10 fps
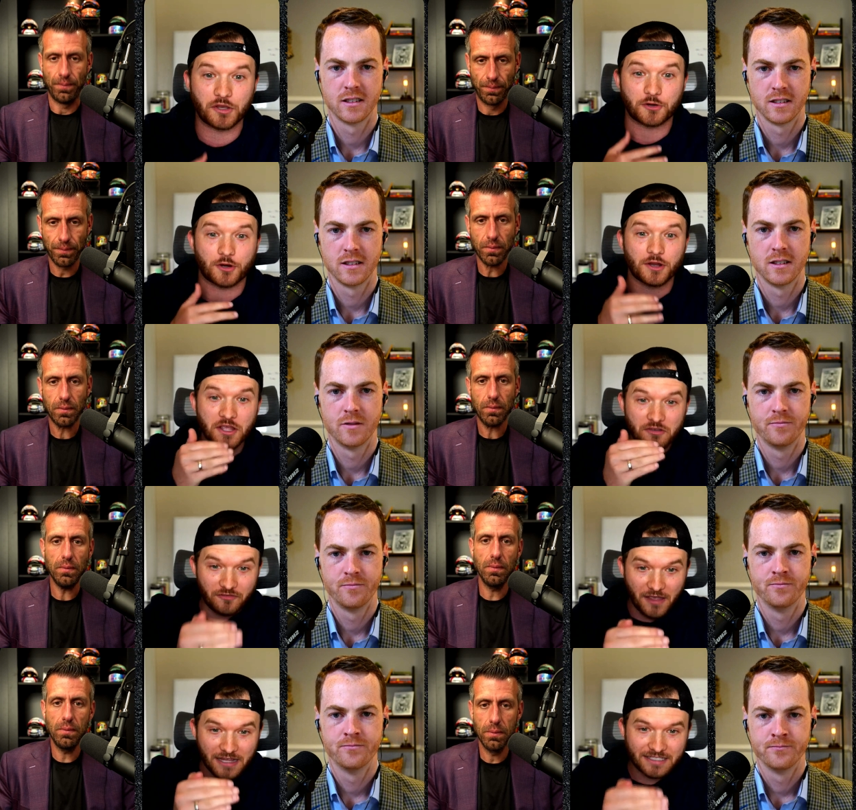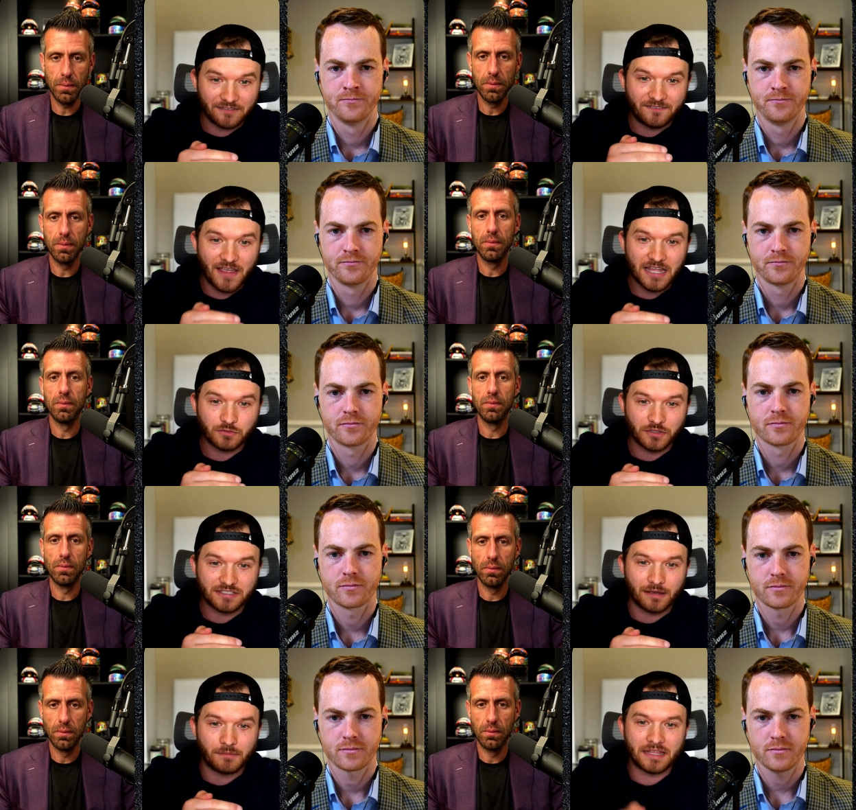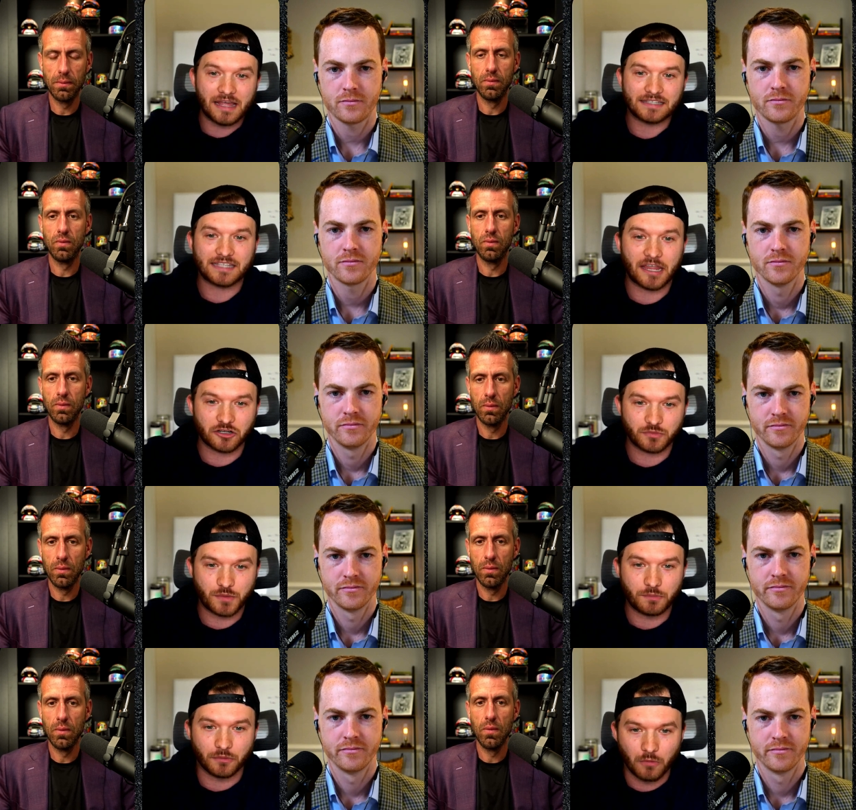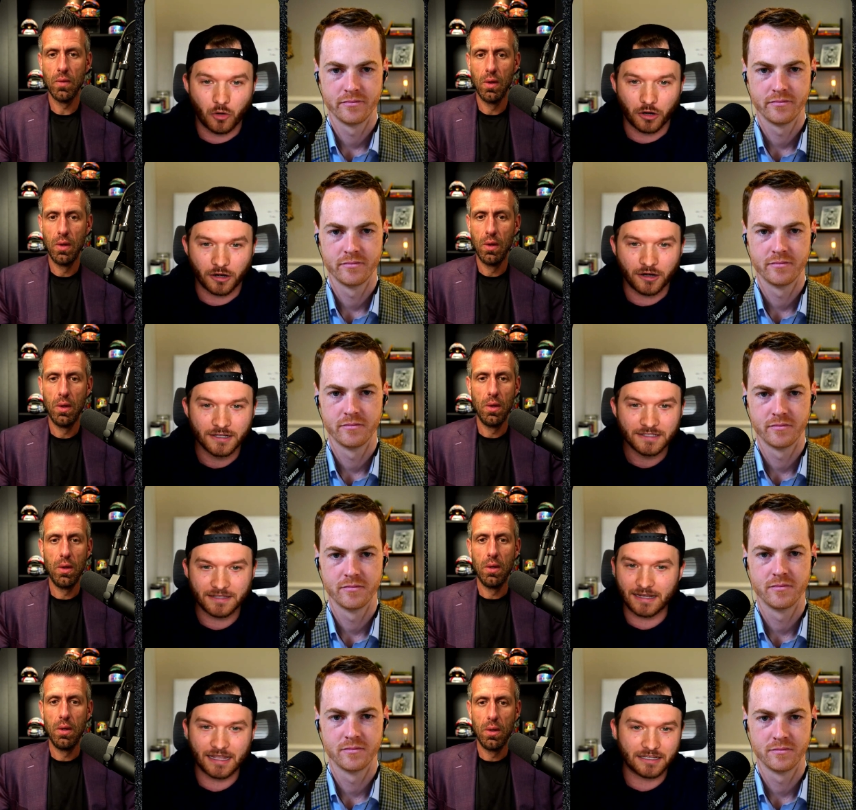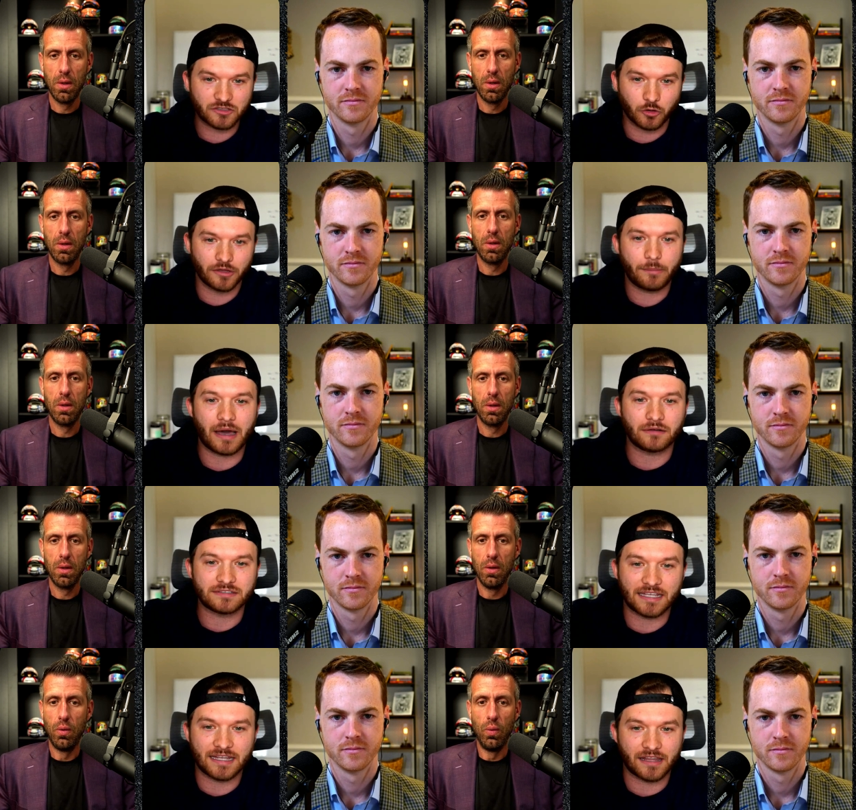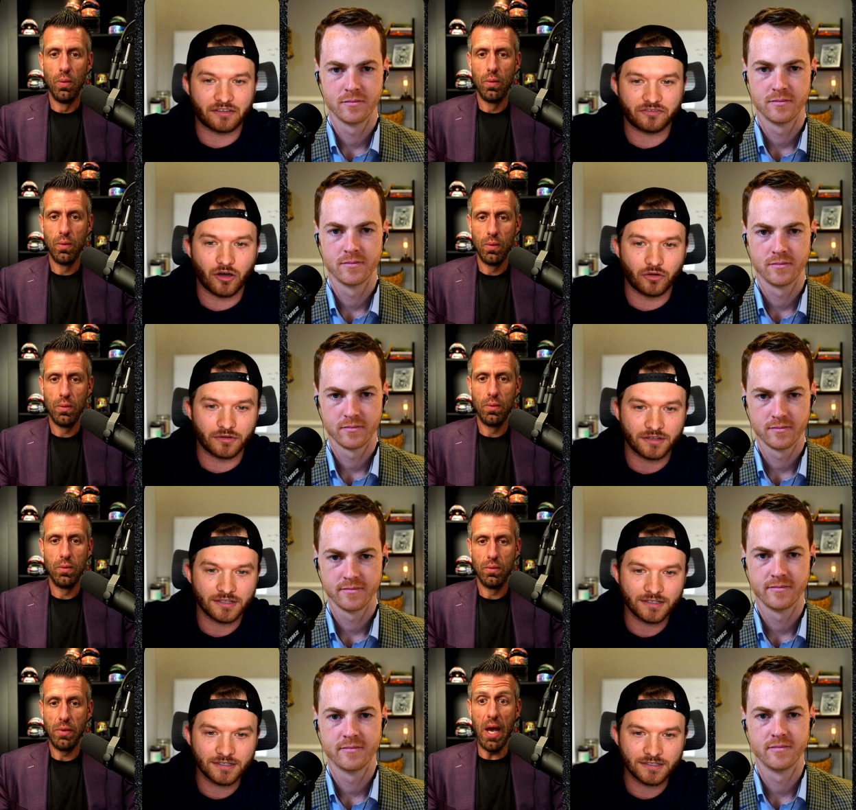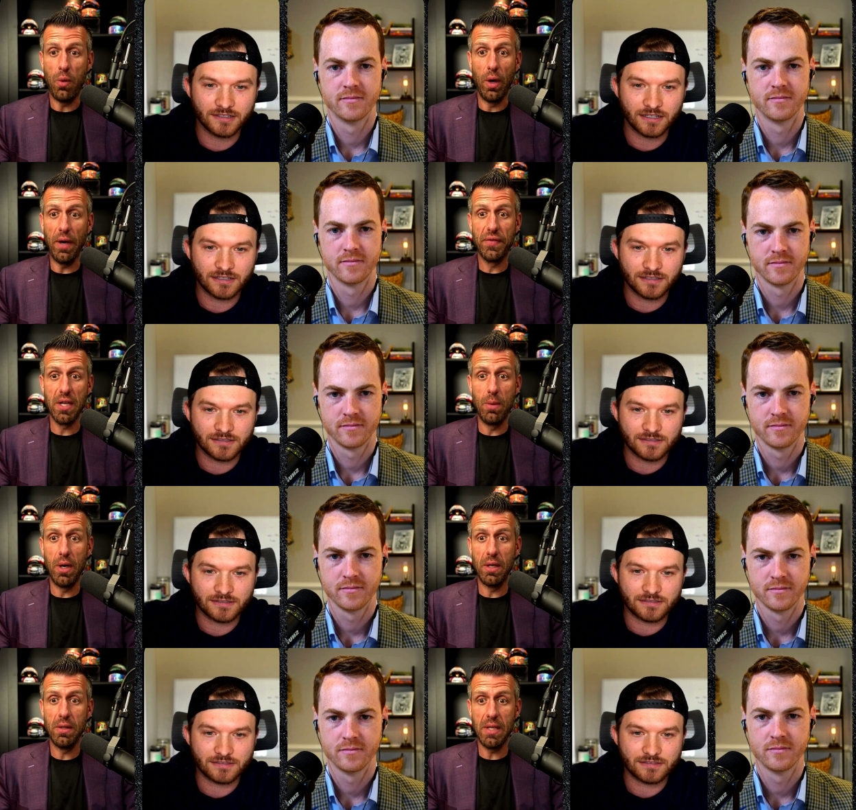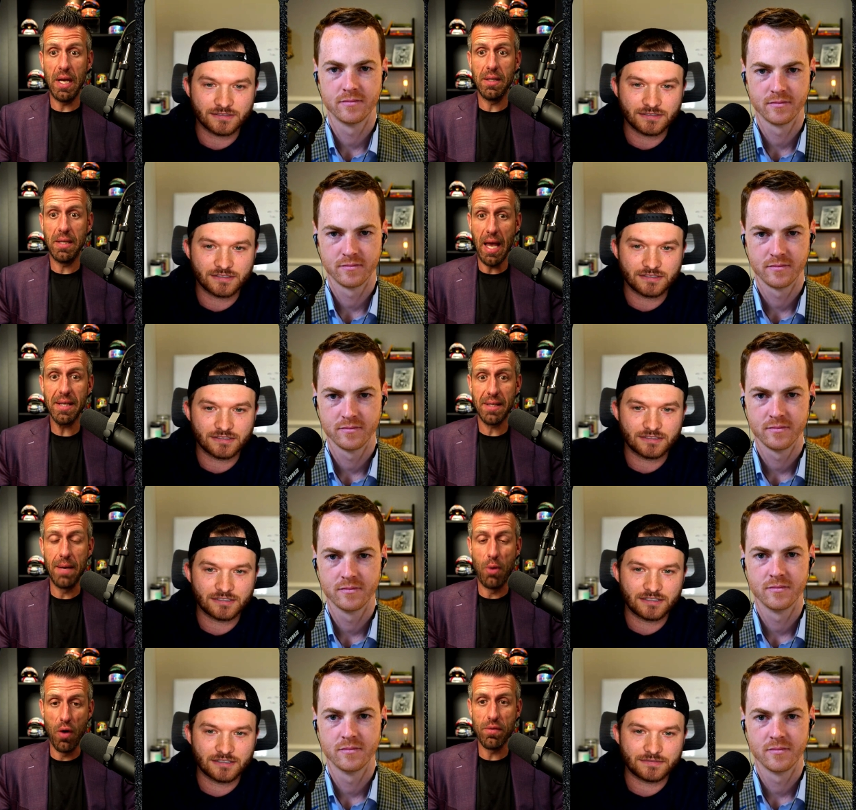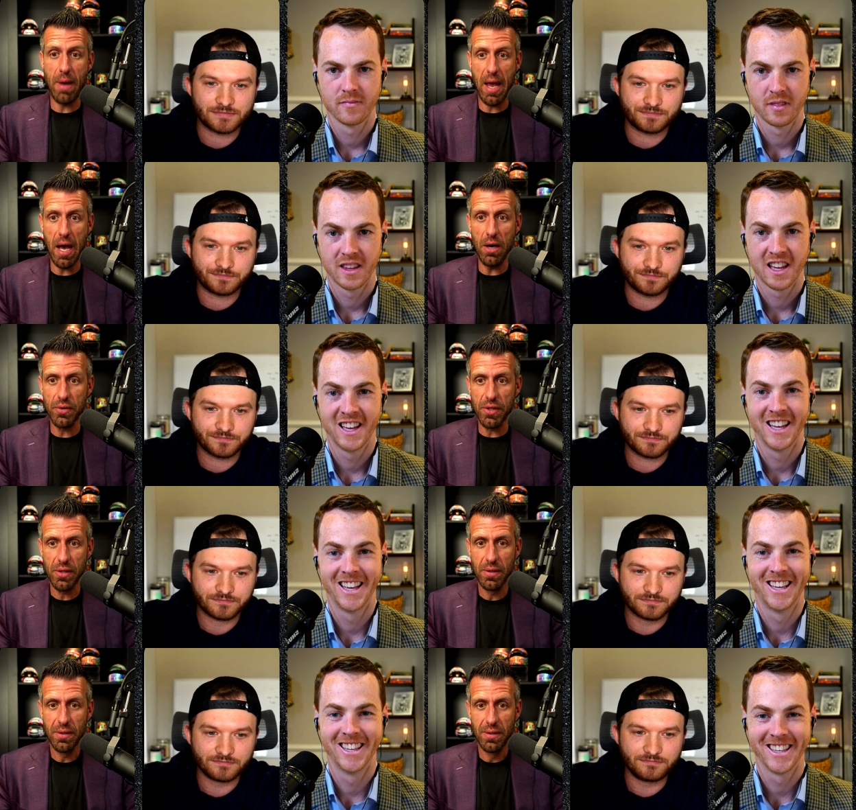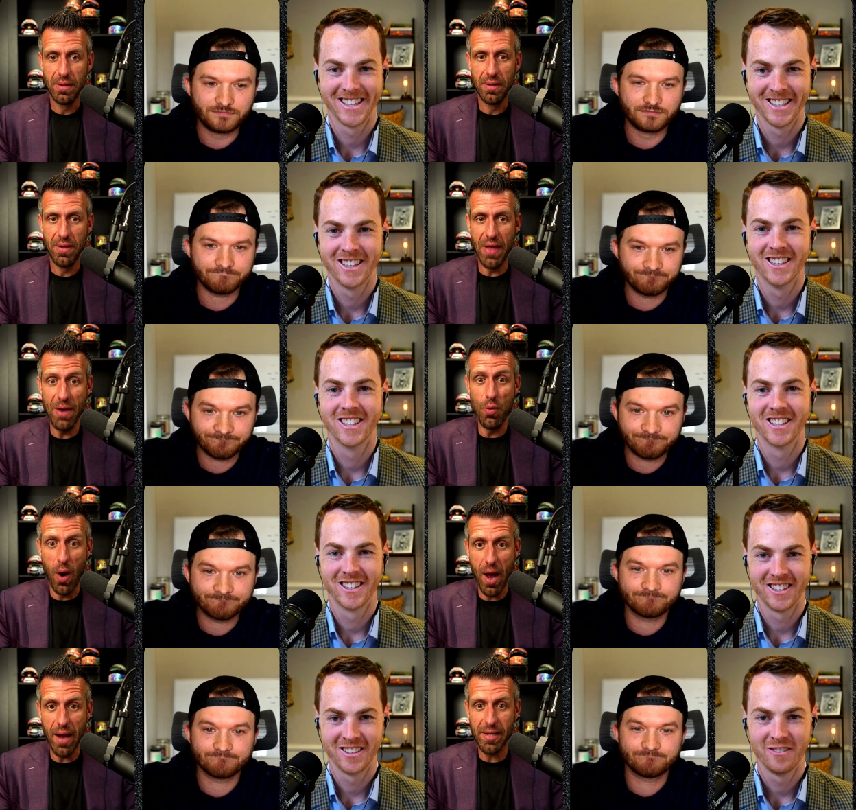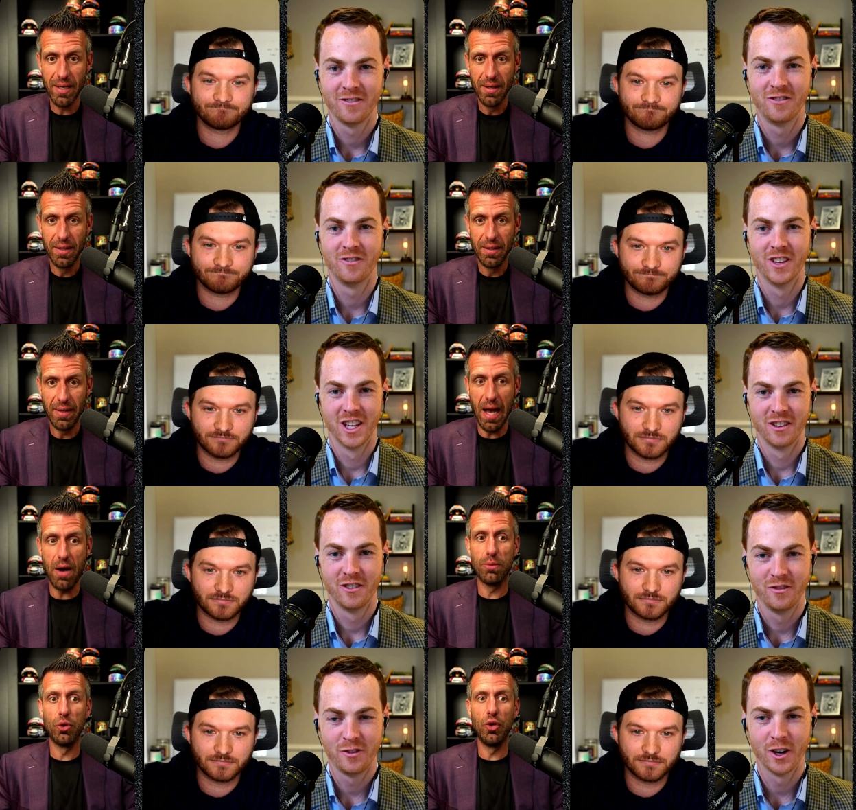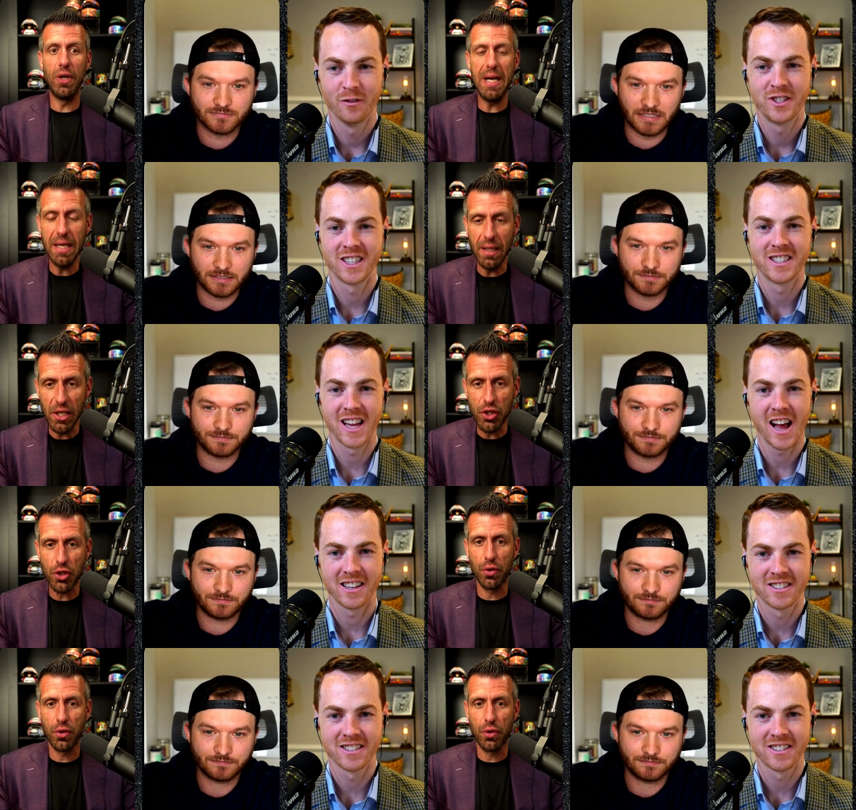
Speaker 1: you're face to face with somebody that scares people more than getting told to pound sand on the phone.
Speaker 2: Yeah. What if someone says, yes, come over my house? Then what? Now I'm really success.